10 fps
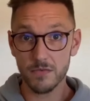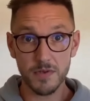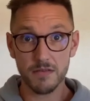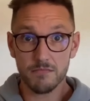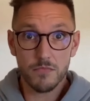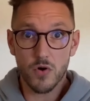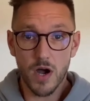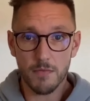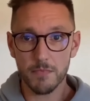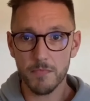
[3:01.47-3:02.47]
bit more
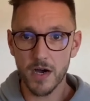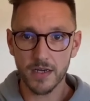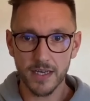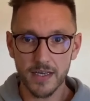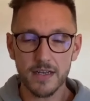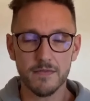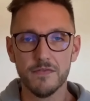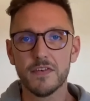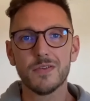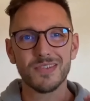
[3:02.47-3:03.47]
upmarket. It
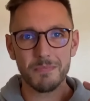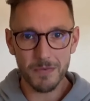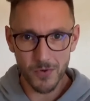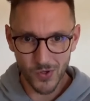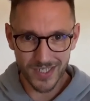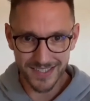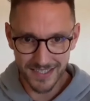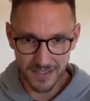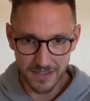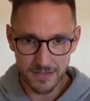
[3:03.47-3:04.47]
feels a bit more
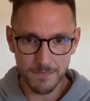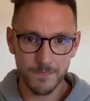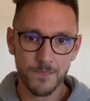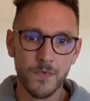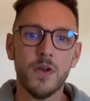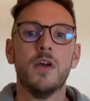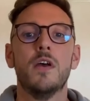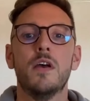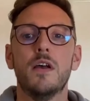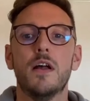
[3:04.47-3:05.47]
considered.
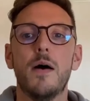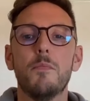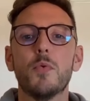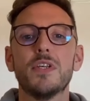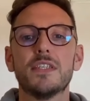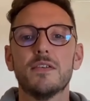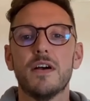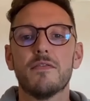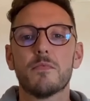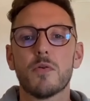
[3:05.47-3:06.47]
But we still
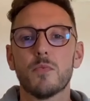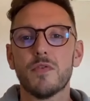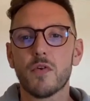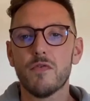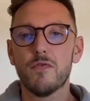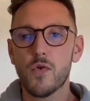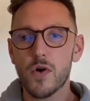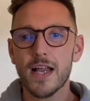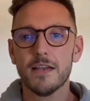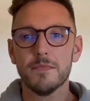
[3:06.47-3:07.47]
have the problem, we've got
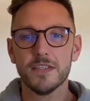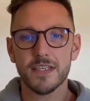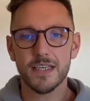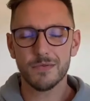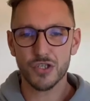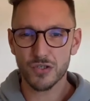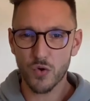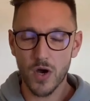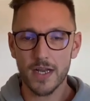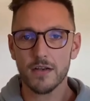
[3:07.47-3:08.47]
4 elements here, which is
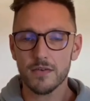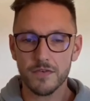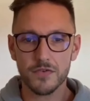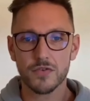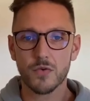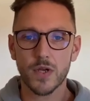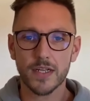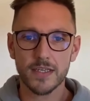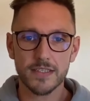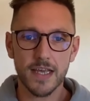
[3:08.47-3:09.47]
quite a lot if you're just
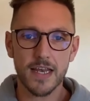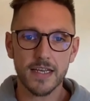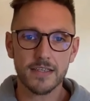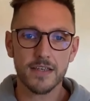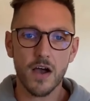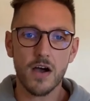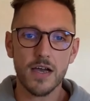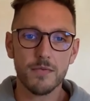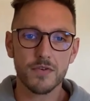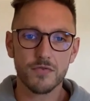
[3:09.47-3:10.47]
quickly scanning. So
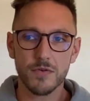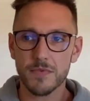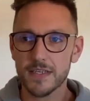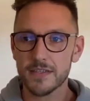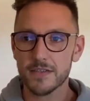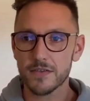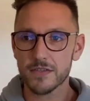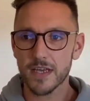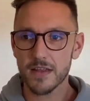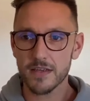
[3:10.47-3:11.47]
I would group these 2
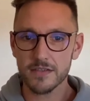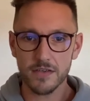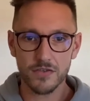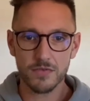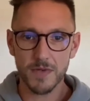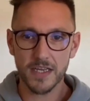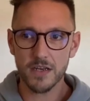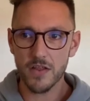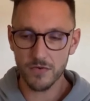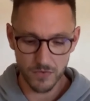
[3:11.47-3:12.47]
together. So just make
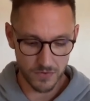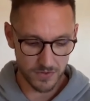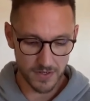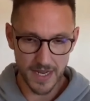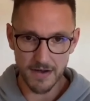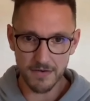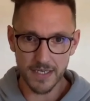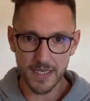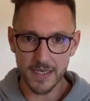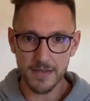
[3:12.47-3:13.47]
another auto layout
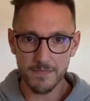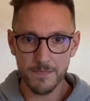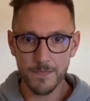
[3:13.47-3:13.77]
here.